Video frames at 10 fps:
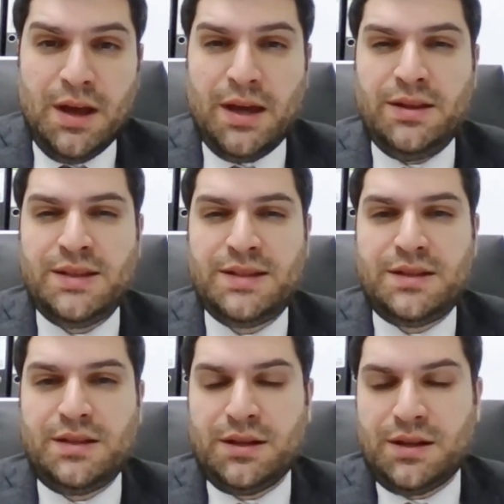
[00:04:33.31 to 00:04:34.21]
And
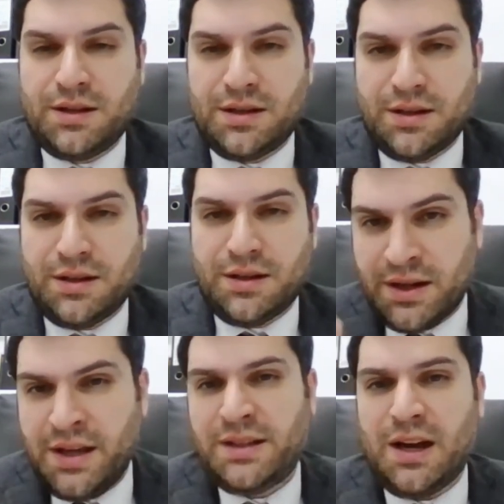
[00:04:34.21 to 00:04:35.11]
this
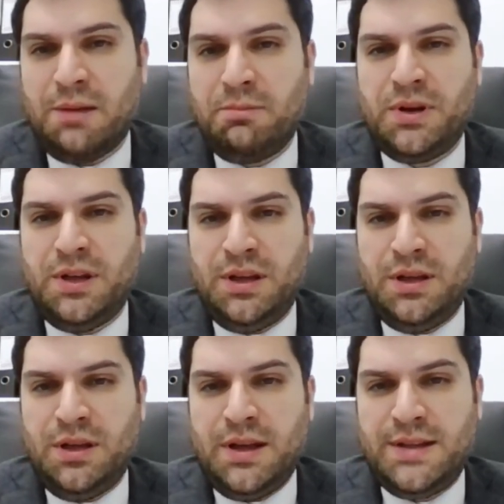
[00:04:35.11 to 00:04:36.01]
great
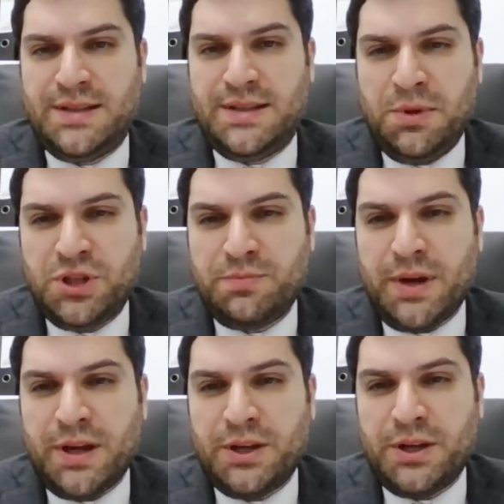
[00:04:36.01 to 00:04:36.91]
company established
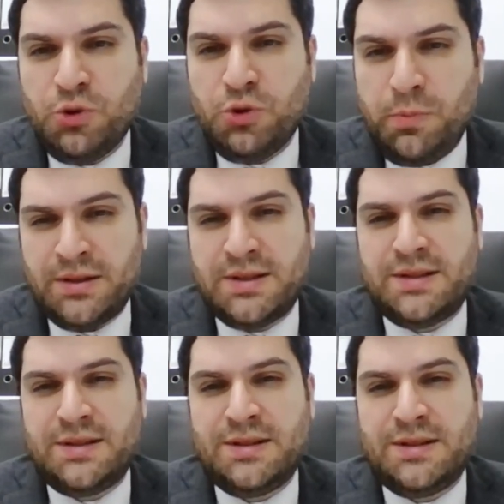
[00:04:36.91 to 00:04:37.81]
by two
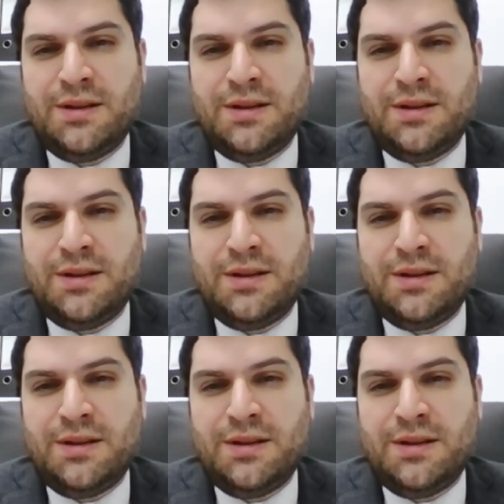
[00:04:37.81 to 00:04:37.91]
parents,